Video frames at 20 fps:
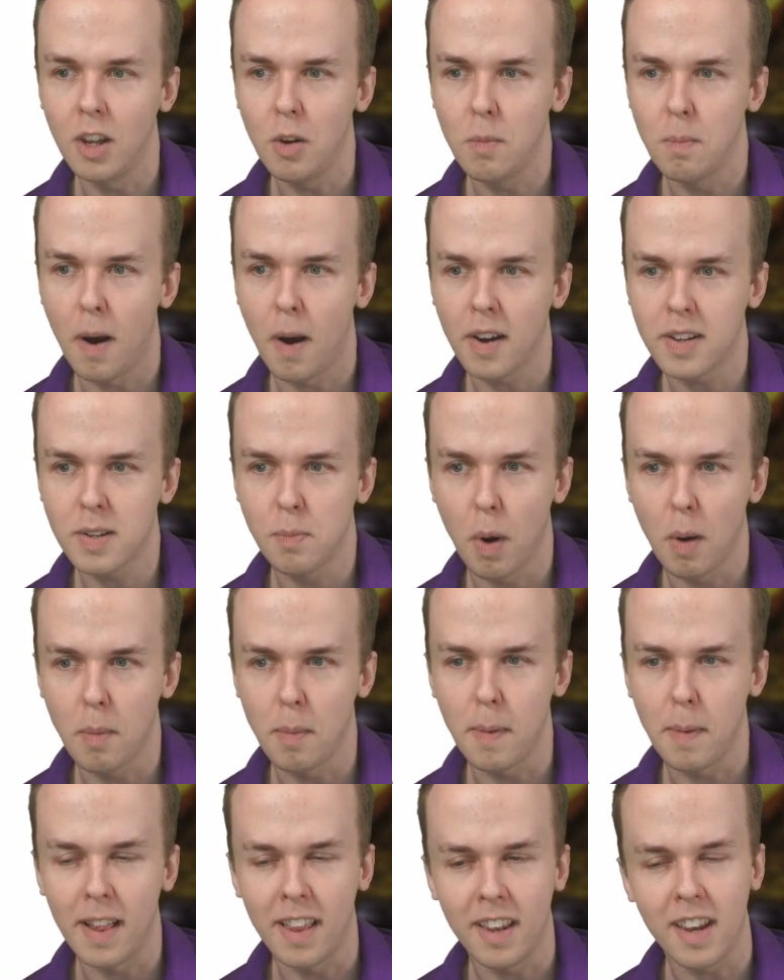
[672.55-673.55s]
loot box
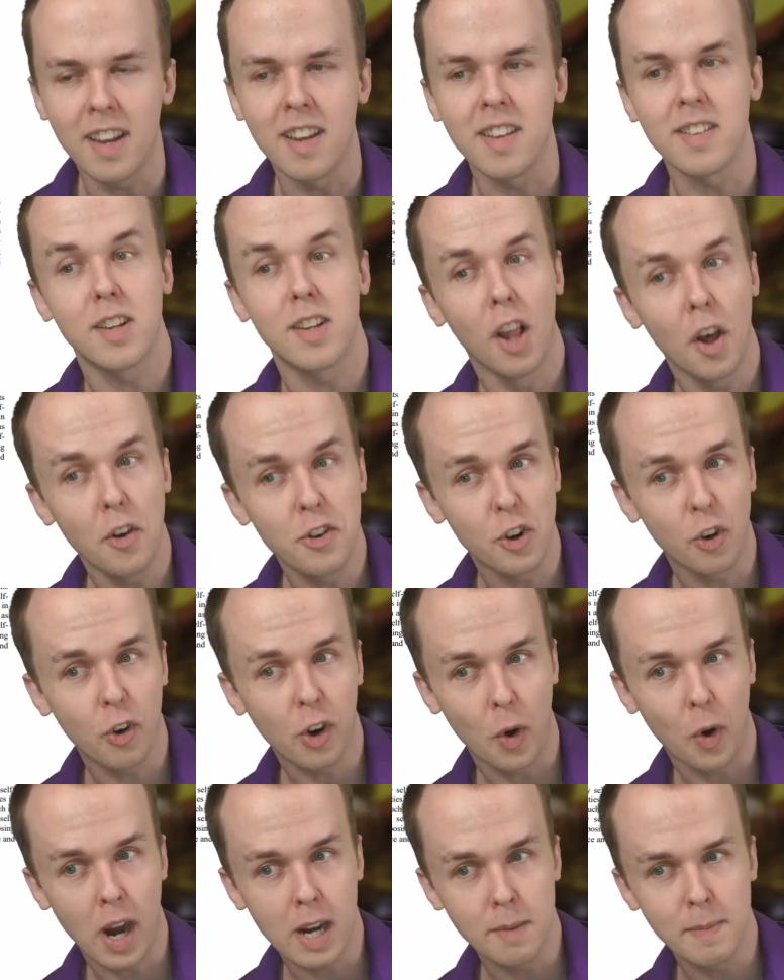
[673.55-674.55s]
probability disclosure
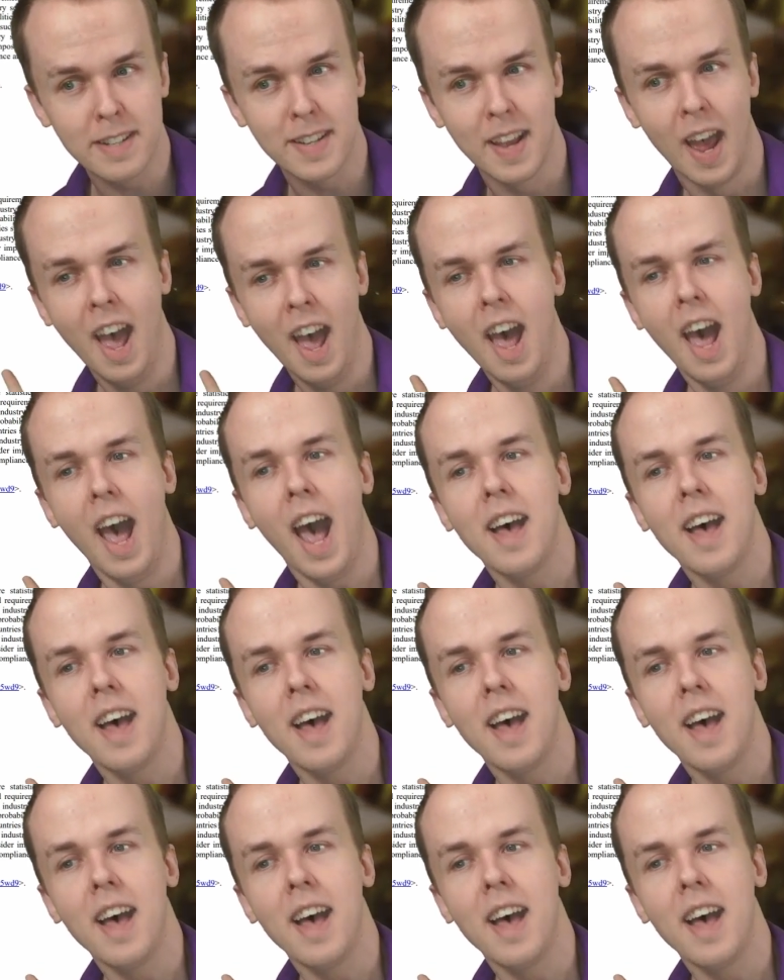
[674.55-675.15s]
requirements